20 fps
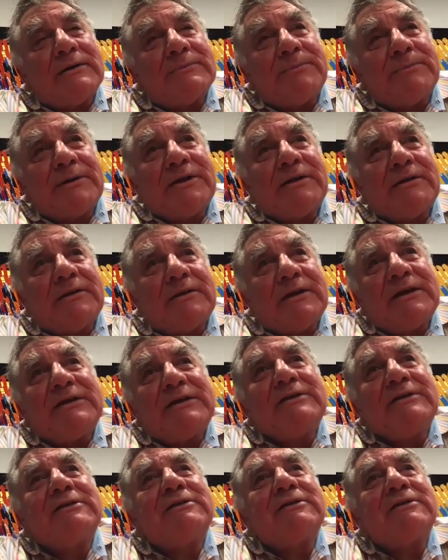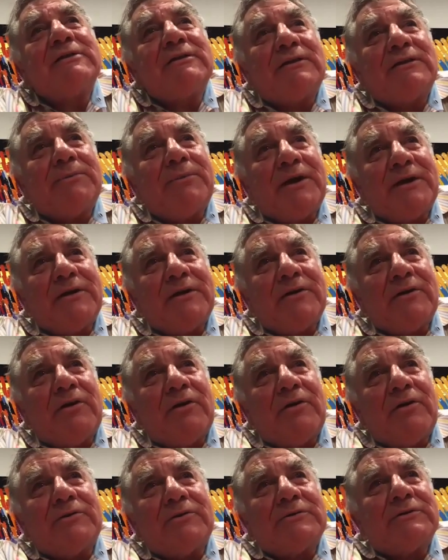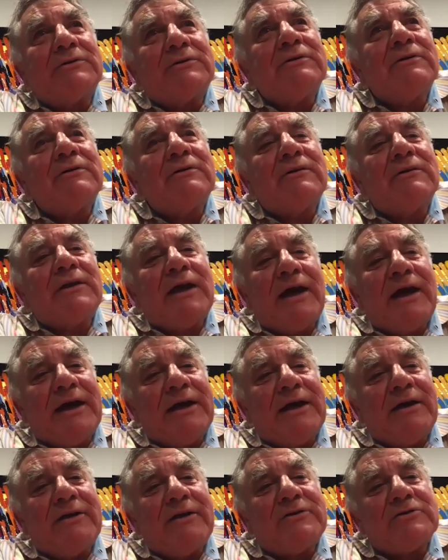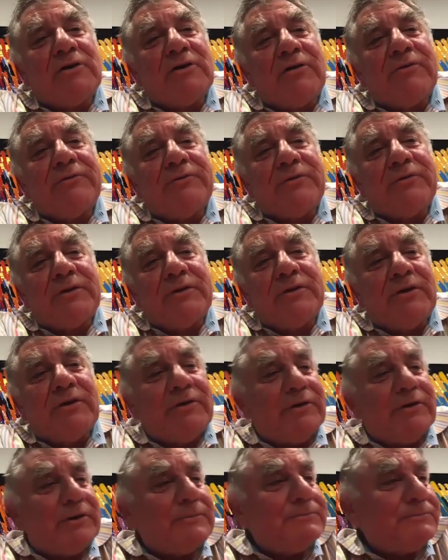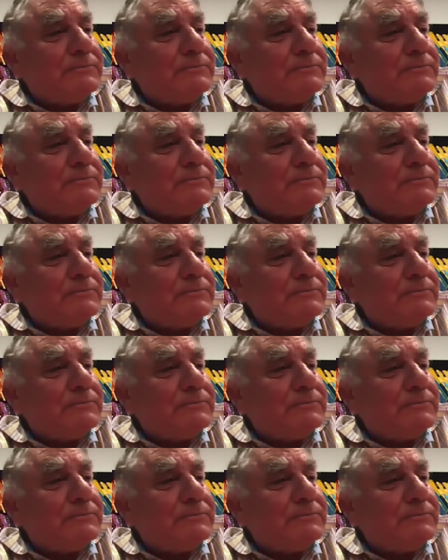But it is dependent on the age of the donor.